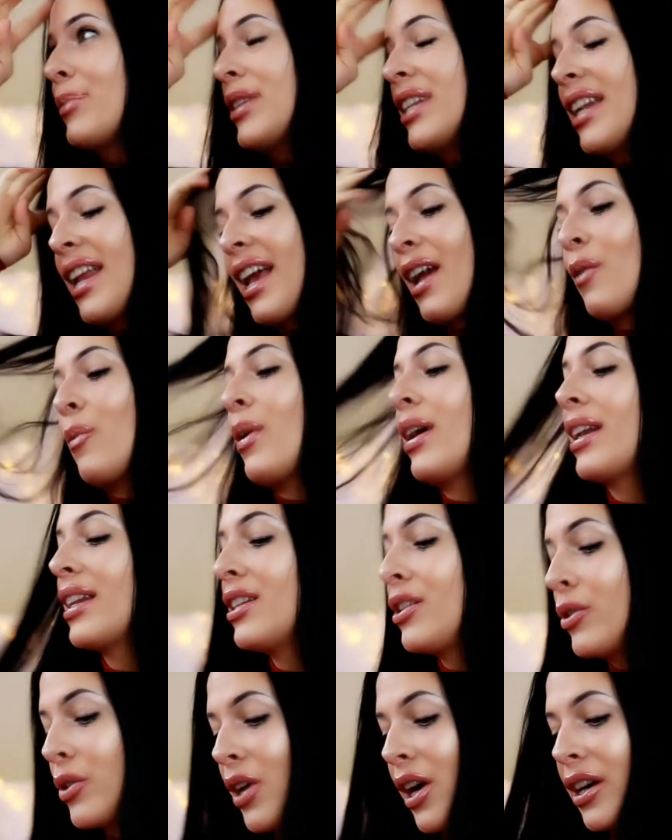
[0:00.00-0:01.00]
Today I
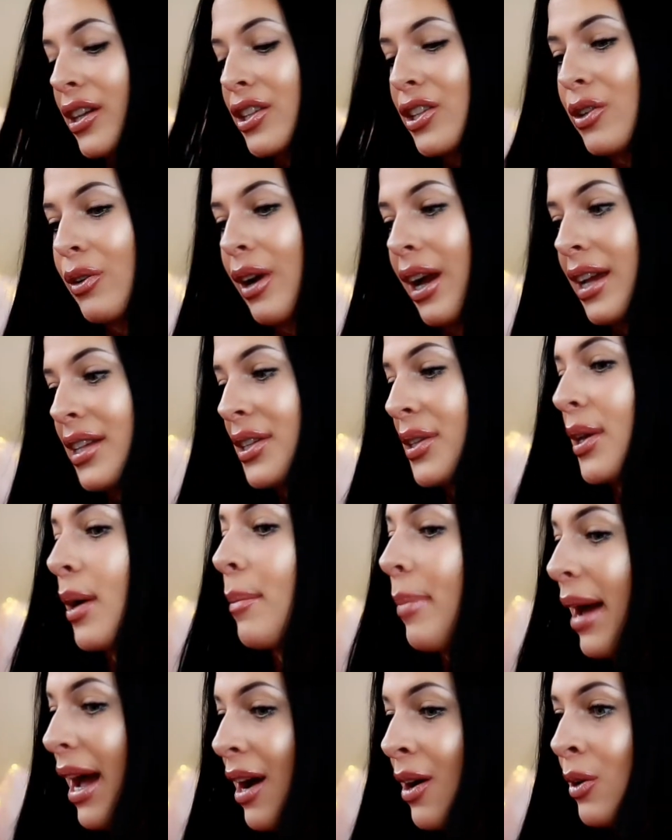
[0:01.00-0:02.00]
wanted to talk to you guys
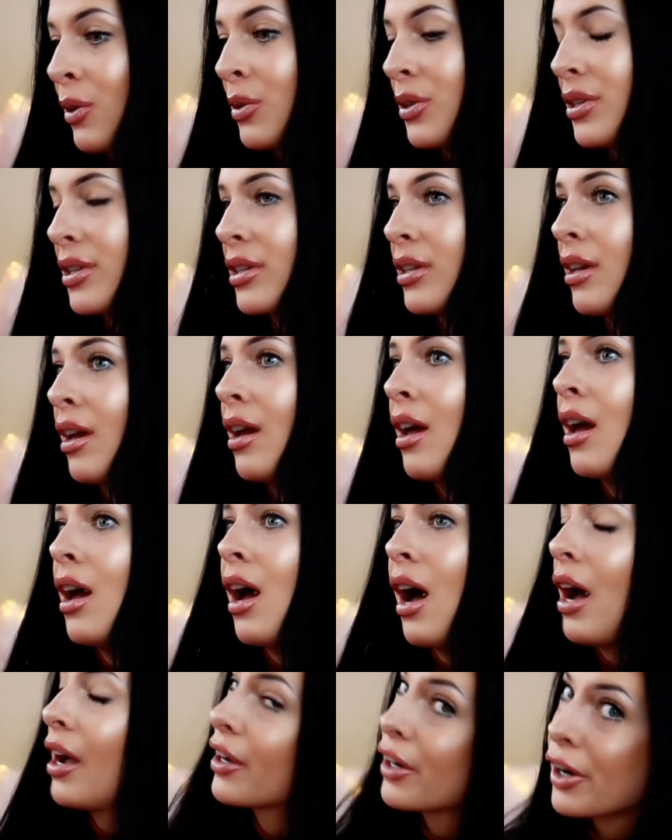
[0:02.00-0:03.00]
about
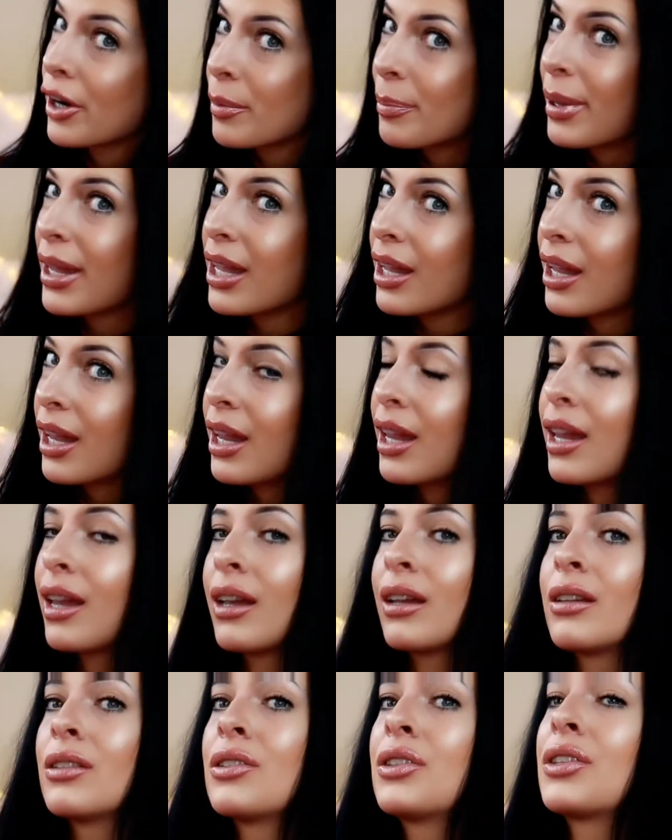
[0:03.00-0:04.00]
hunger
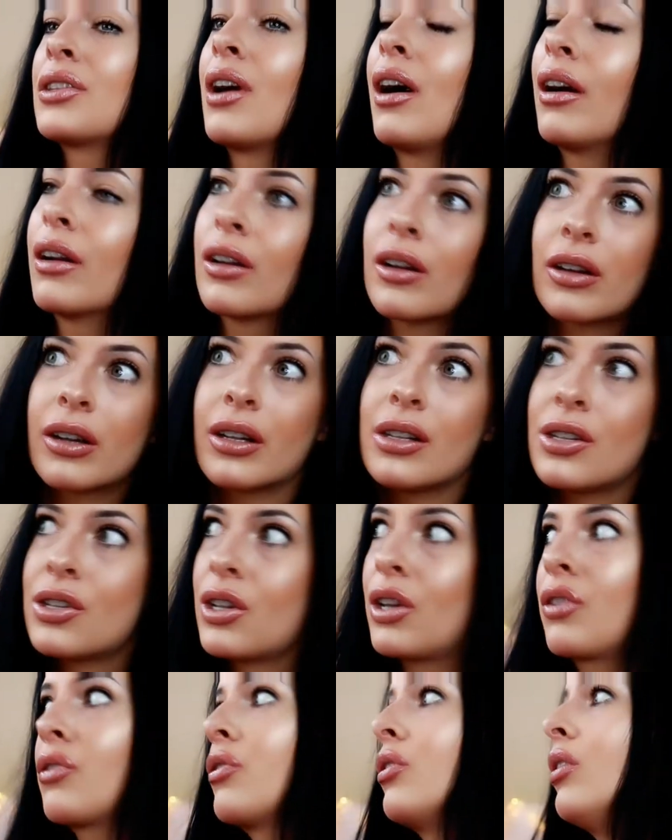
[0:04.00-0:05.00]
pangs, hunger in
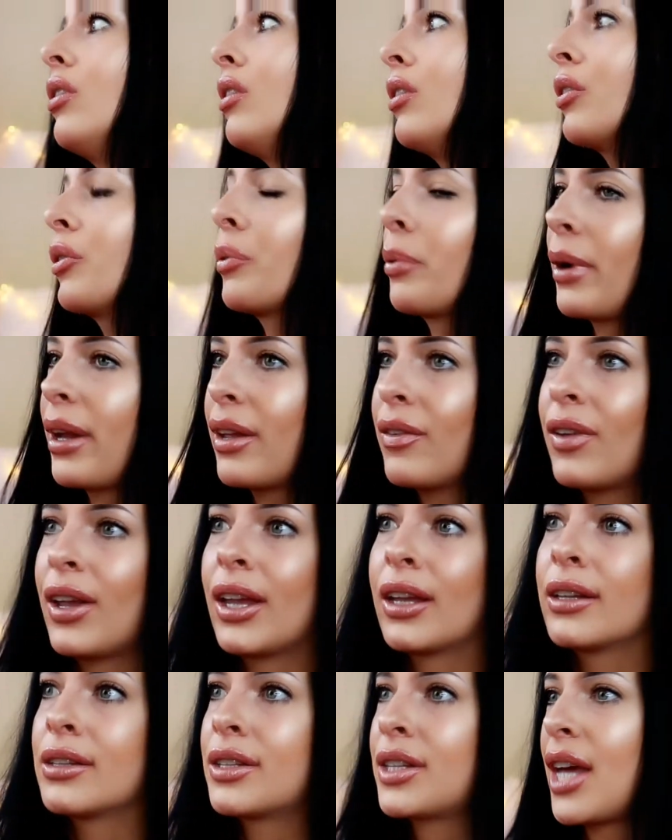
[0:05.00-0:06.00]
general,
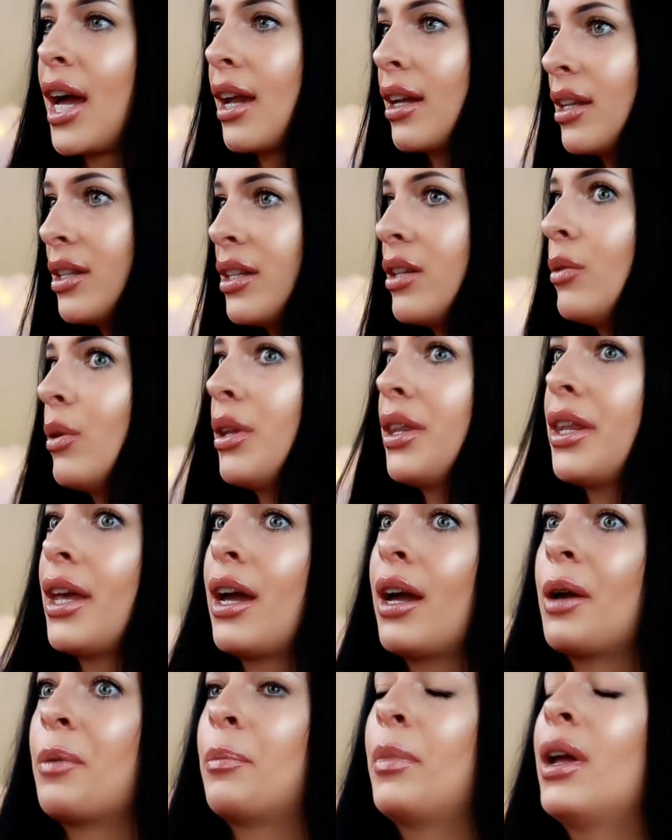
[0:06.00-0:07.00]
cravings, how to deal with
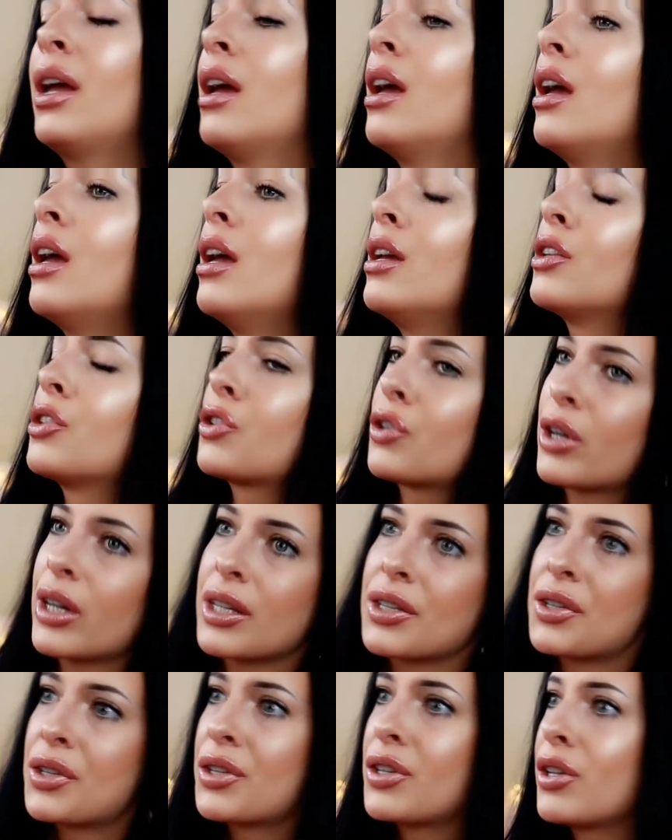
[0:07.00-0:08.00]
them,
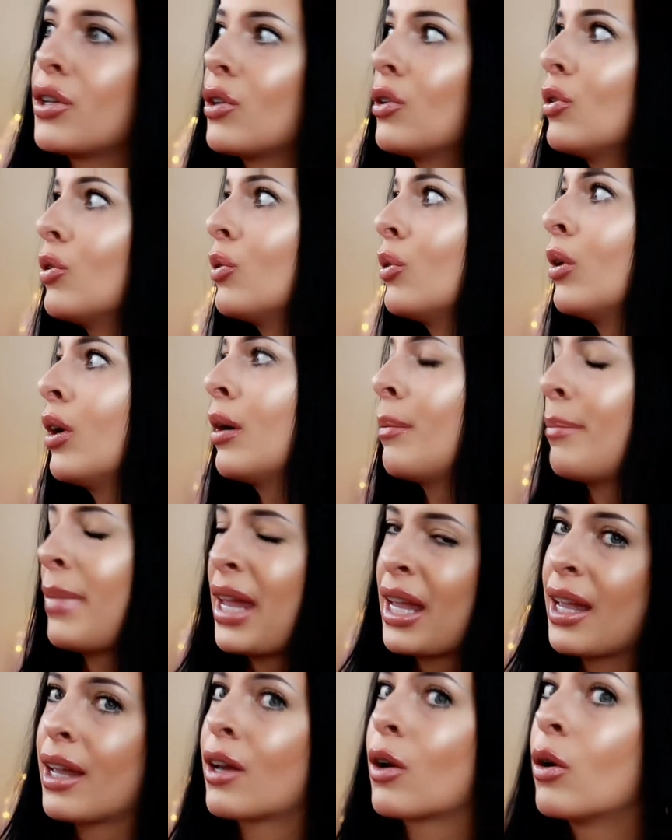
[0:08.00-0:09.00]
tricks to
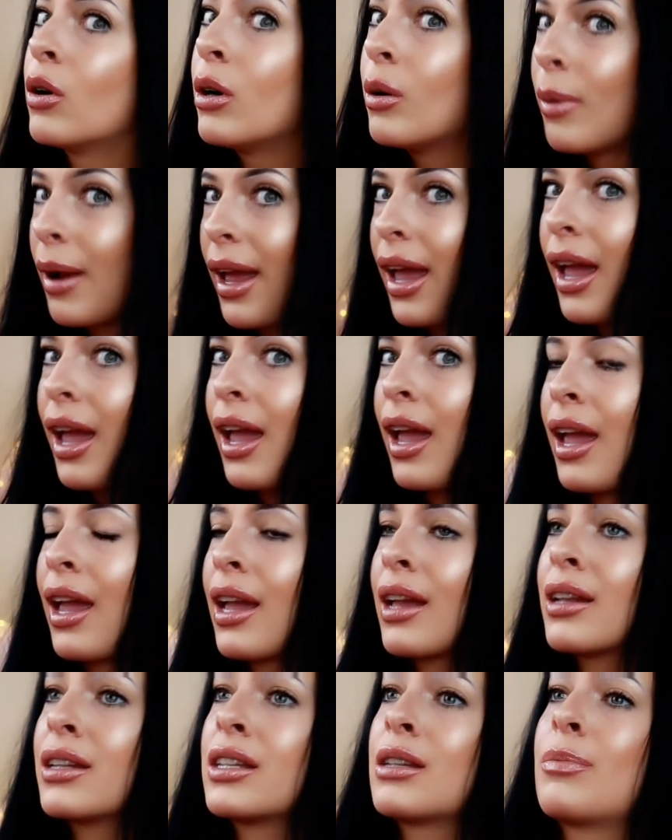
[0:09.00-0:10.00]
make it go
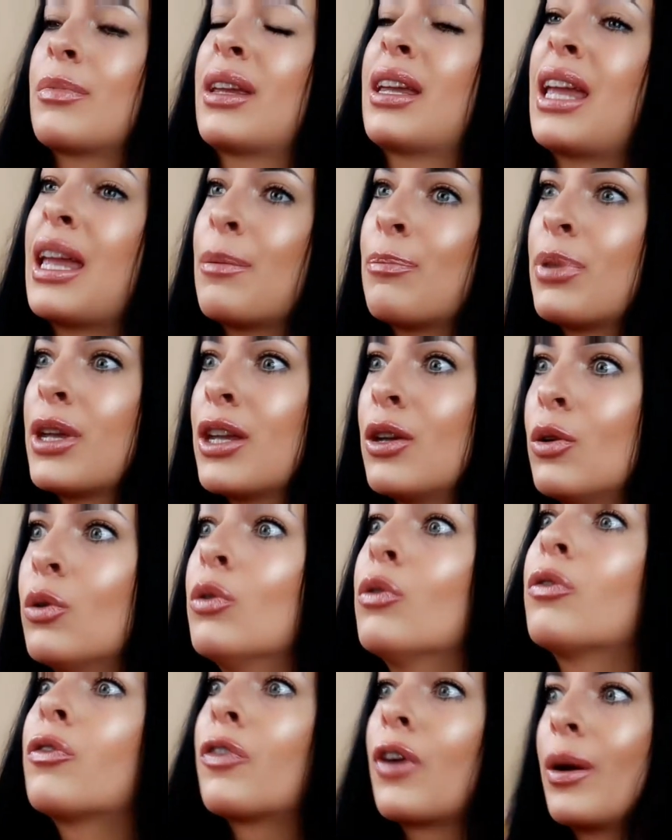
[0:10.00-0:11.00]
away, to keep
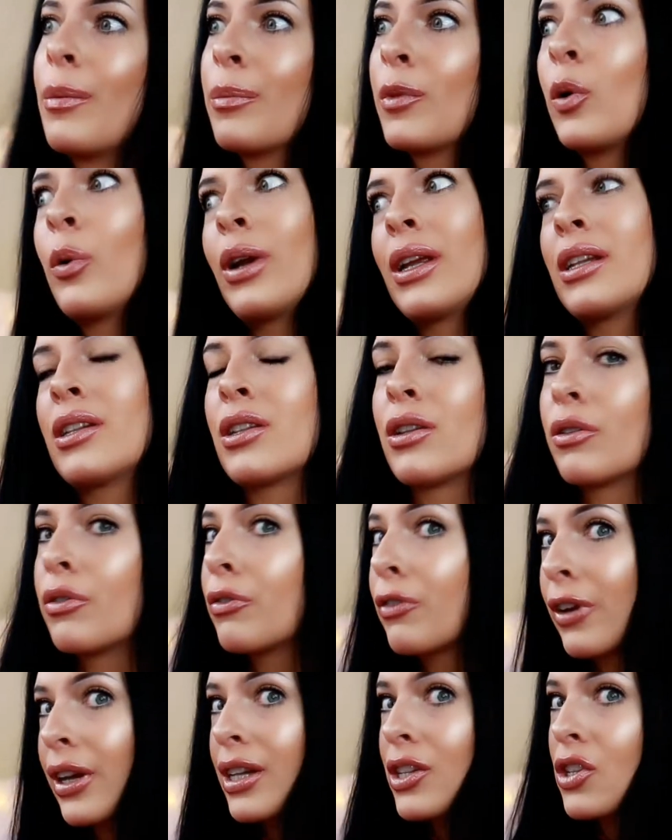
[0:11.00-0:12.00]
you from going to the
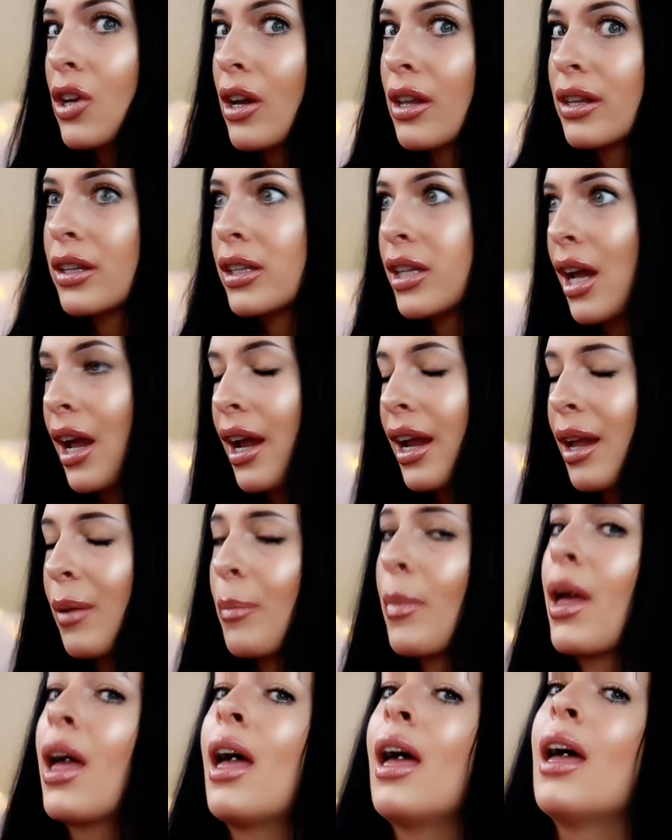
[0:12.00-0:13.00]
fridge all the time,